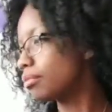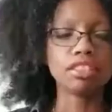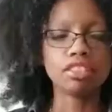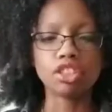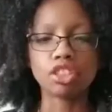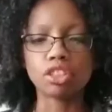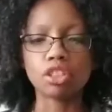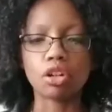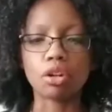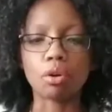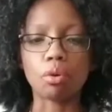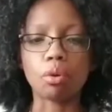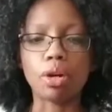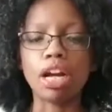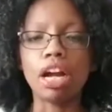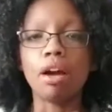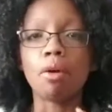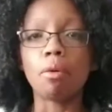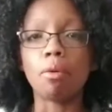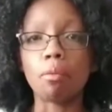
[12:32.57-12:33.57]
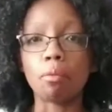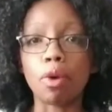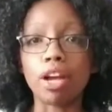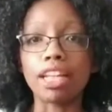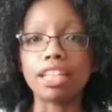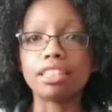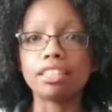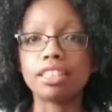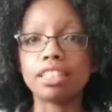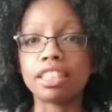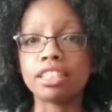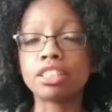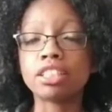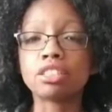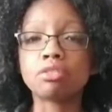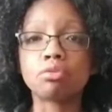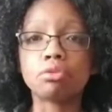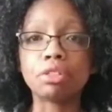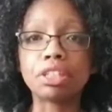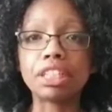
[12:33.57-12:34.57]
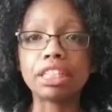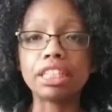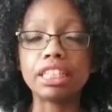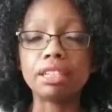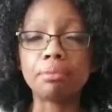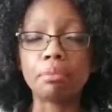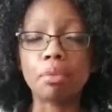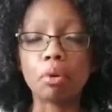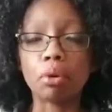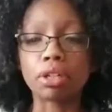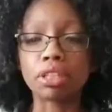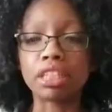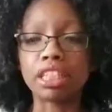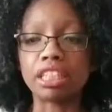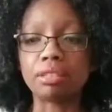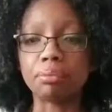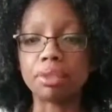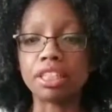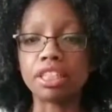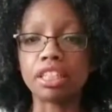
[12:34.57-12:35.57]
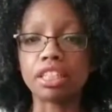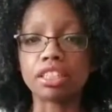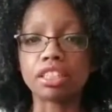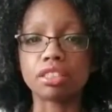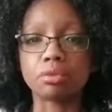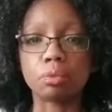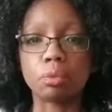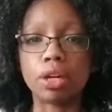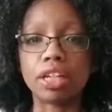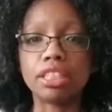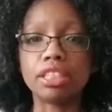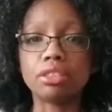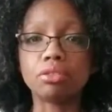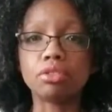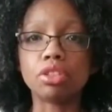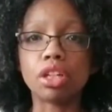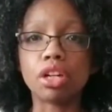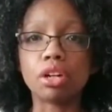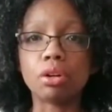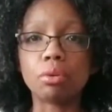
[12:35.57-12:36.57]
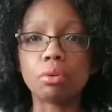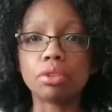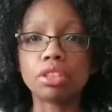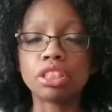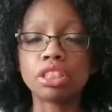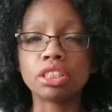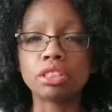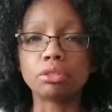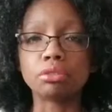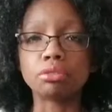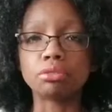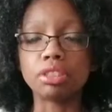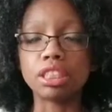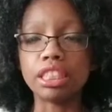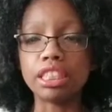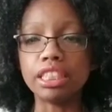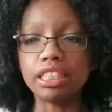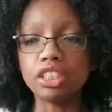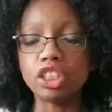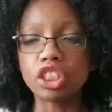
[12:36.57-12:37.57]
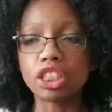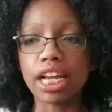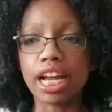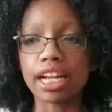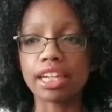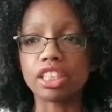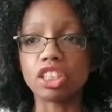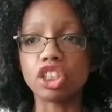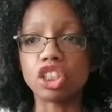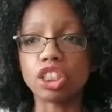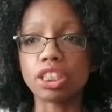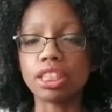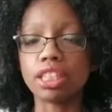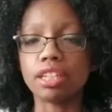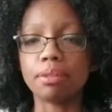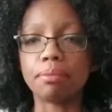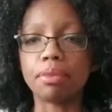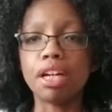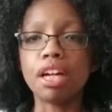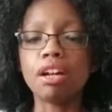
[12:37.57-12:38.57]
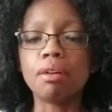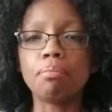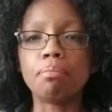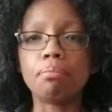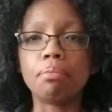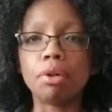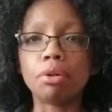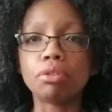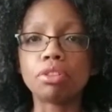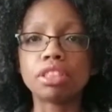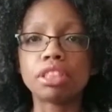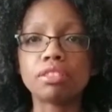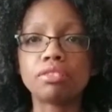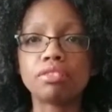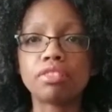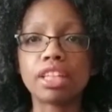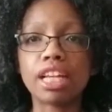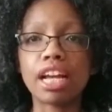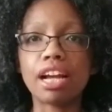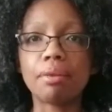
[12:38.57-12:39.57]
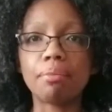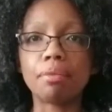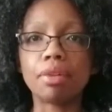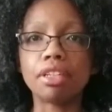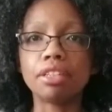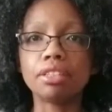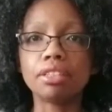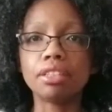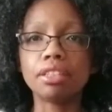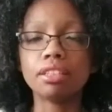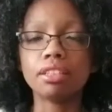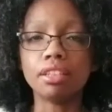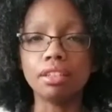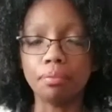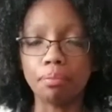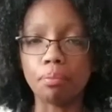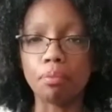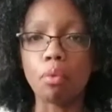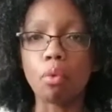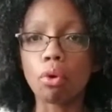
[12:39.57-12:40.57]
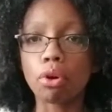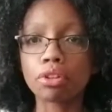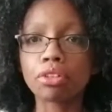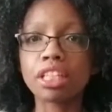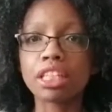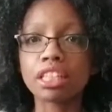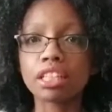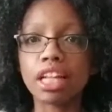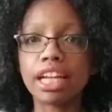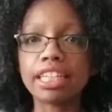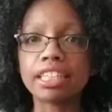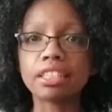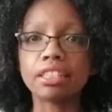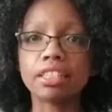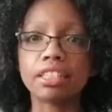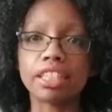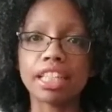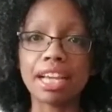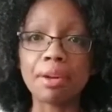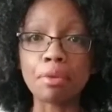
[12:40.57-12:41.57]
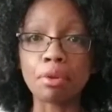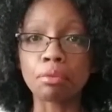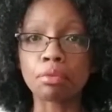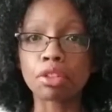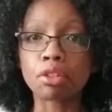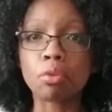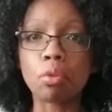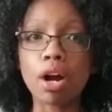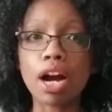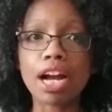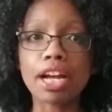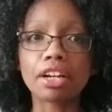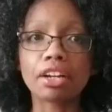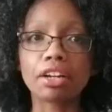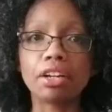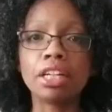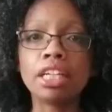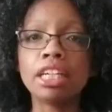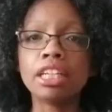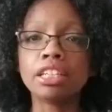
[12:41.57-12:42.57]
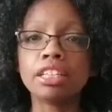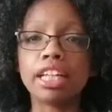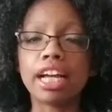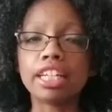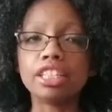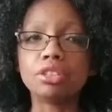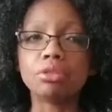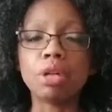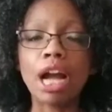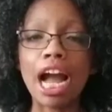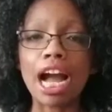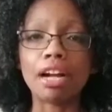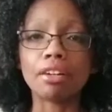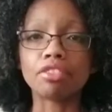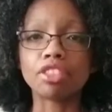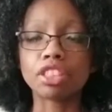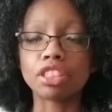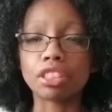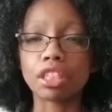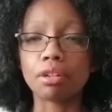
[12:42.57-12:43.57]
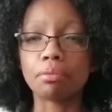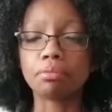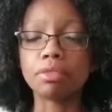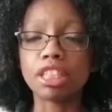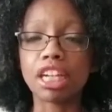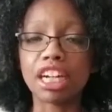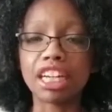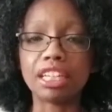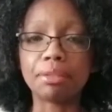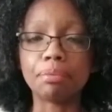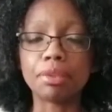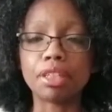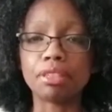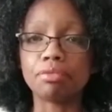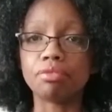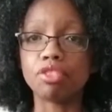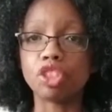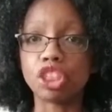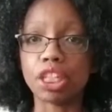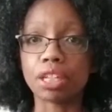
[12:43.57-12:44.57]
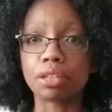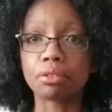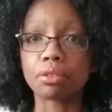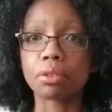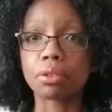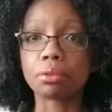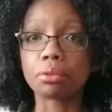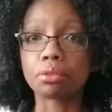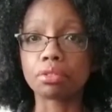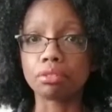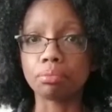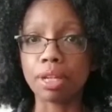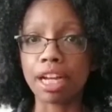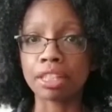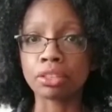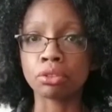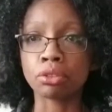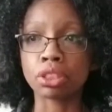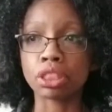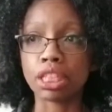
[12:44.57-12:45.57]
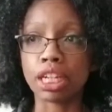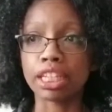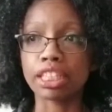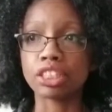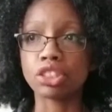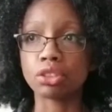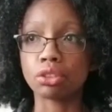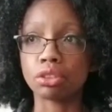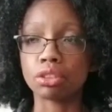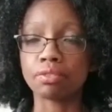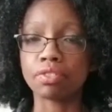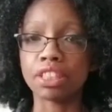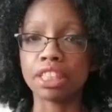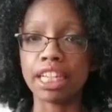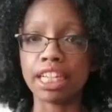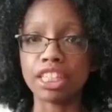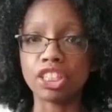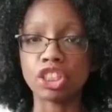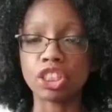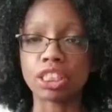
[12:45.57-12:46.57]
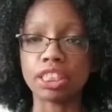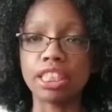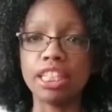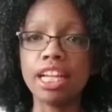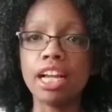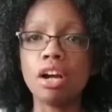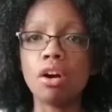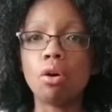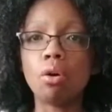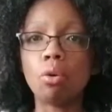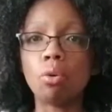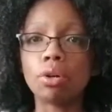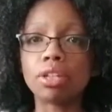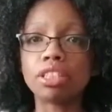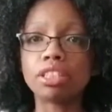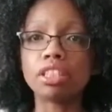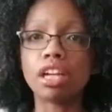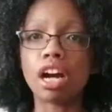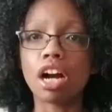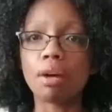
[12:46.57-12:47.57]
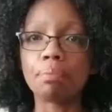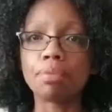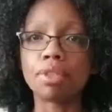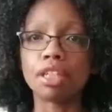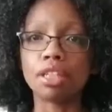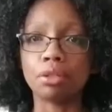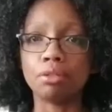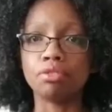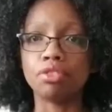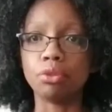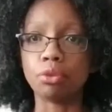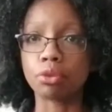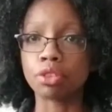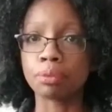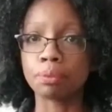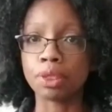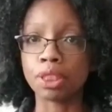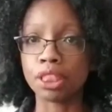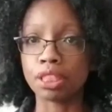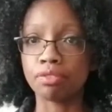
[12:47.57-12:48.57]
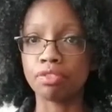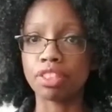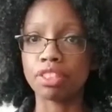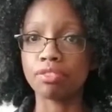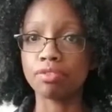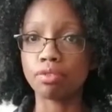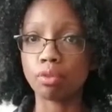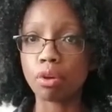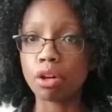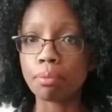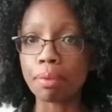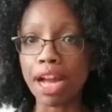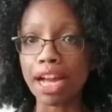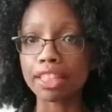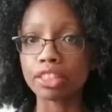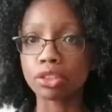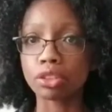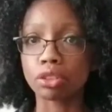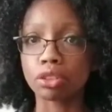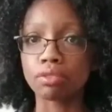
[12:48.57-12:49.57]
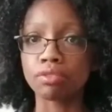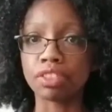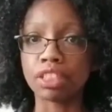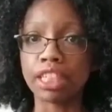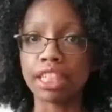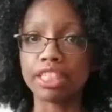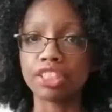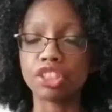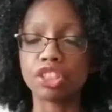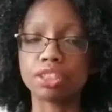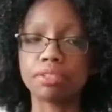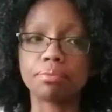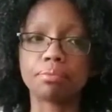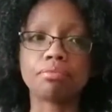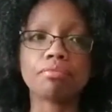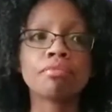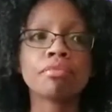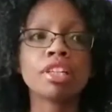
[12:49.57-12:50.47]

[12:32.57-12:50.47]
So this is really important, because when you go to teach at a gym, most of them, more than likely, they will require that you have some type of general group exercise certification on top of your specific format certification.